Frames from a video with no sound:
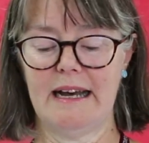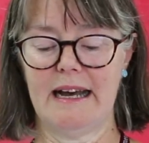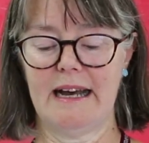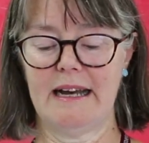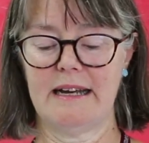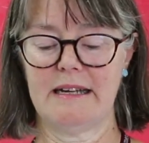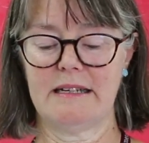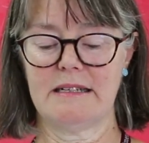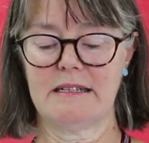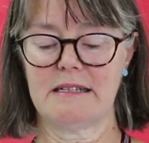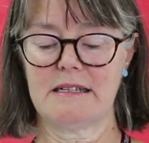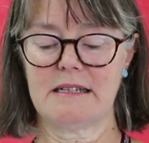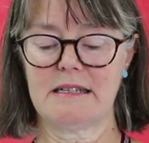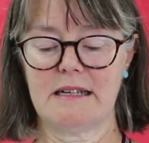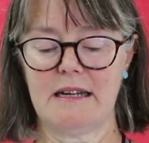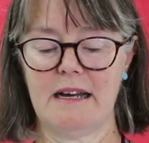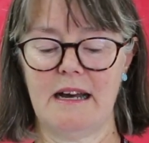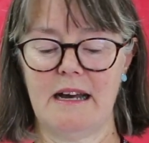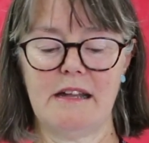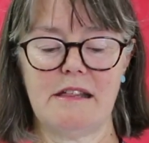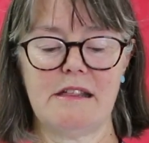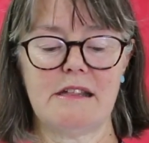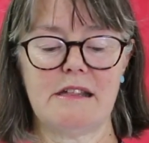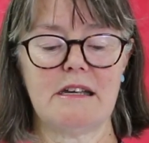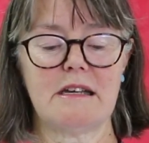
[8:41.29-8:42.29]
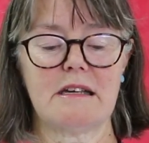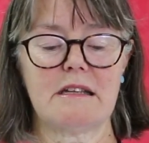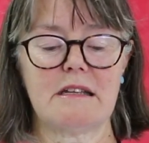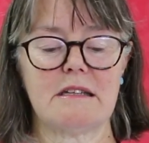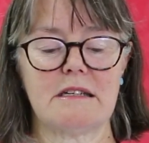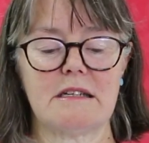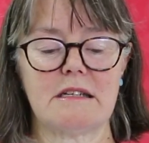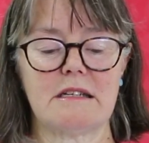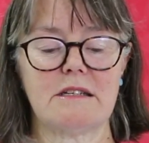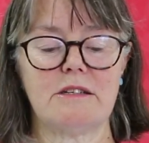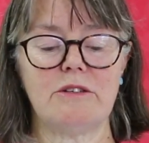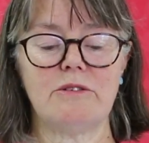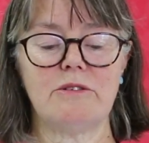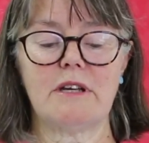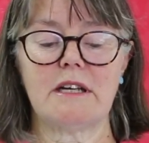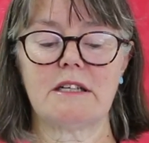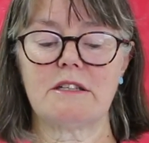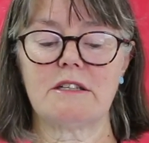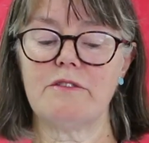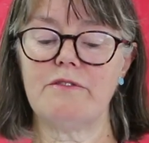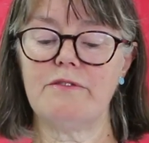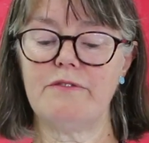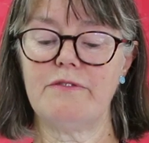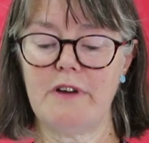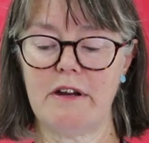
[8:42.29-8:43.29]
and I think that you
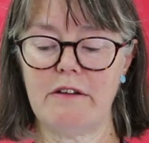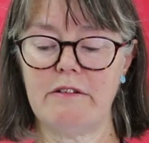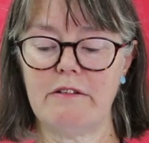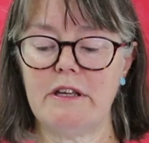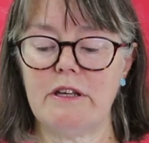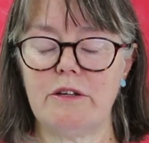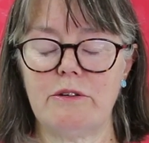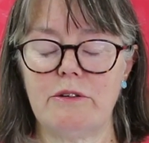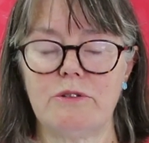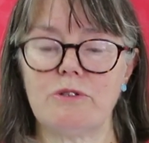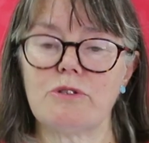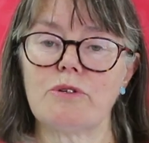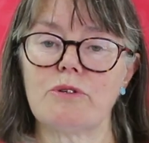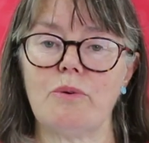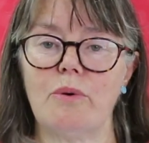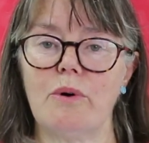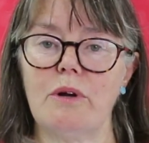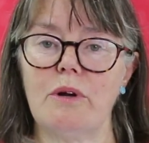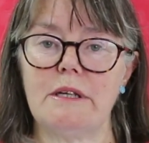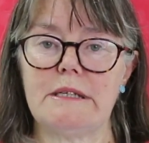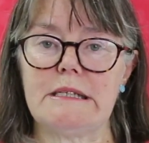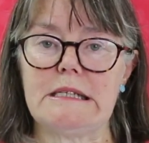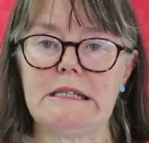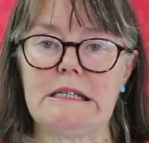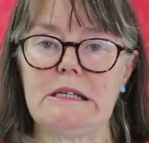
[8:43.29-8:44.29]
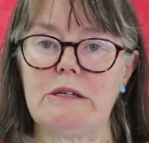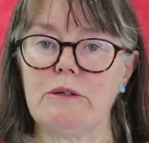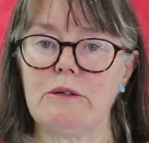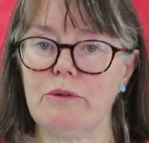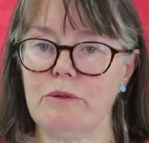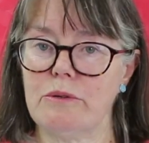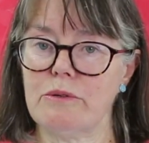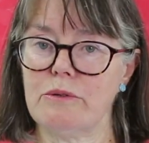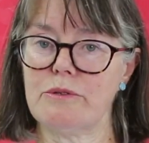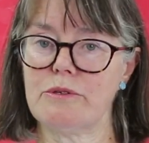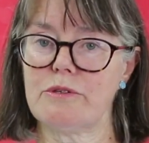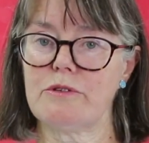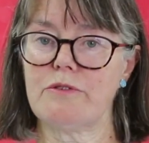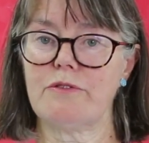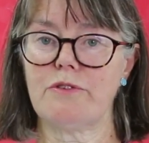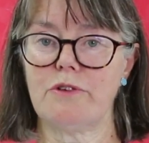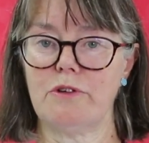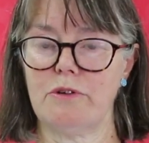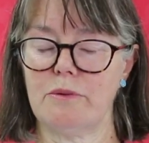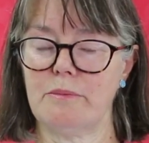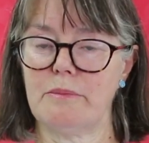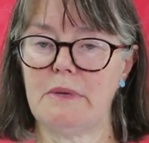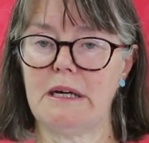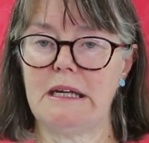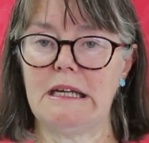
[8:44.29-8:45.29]
get a very good quality course for
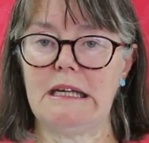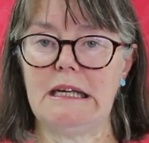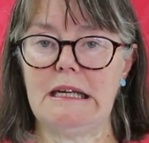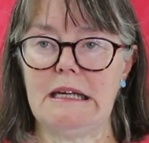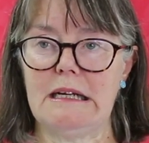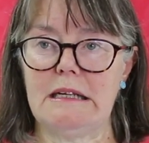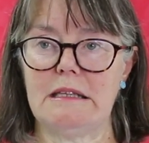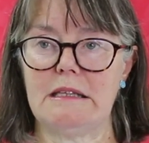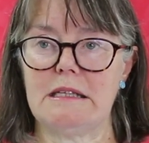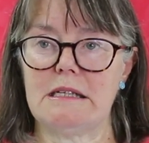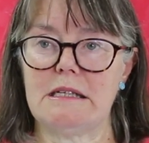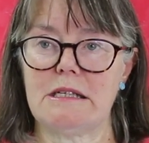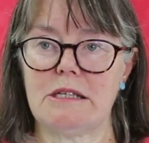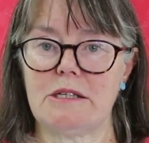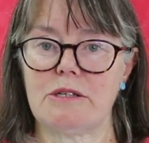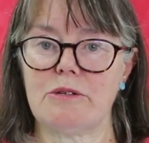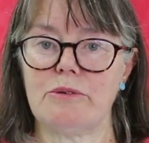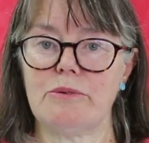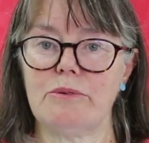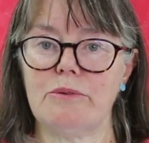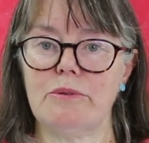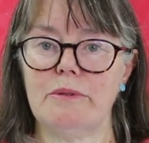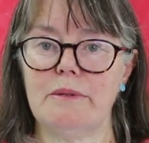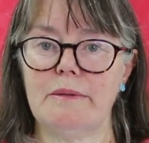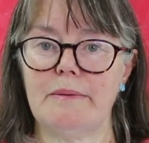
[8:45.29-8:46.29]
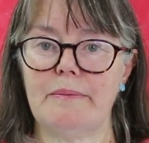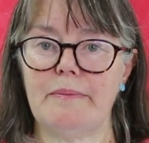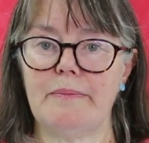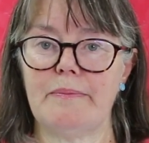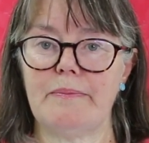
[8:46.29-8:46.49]
your money at this school.